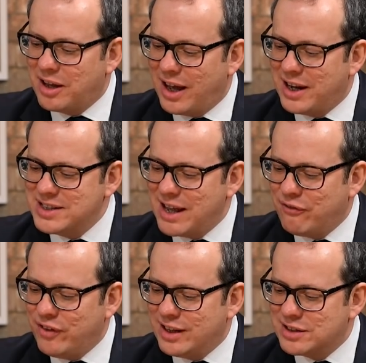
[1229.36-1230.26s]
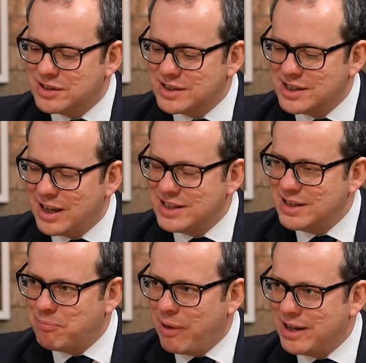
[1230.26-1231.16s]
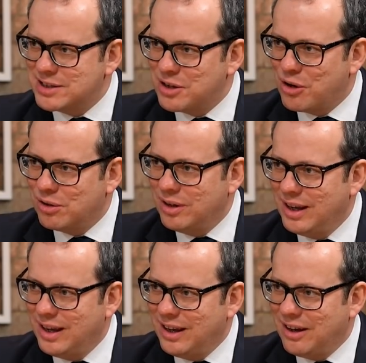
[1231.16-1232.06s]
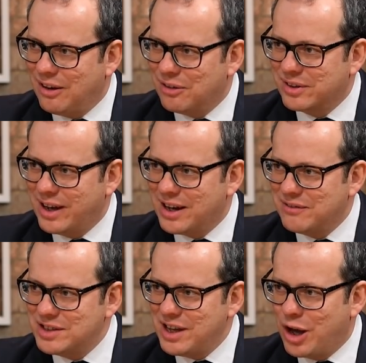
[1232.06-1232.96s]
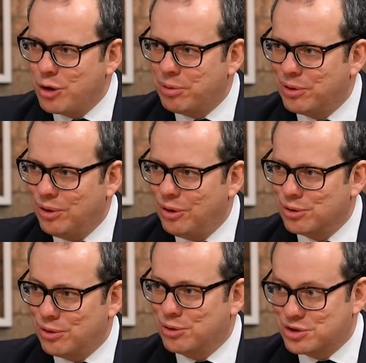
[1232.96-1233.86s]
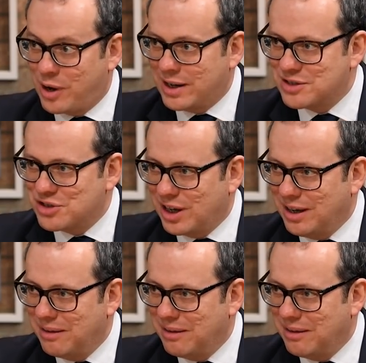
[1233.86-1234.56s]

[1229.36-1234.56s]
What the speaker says: And is that fearlessness? Is it based on kind of just hope or strategy?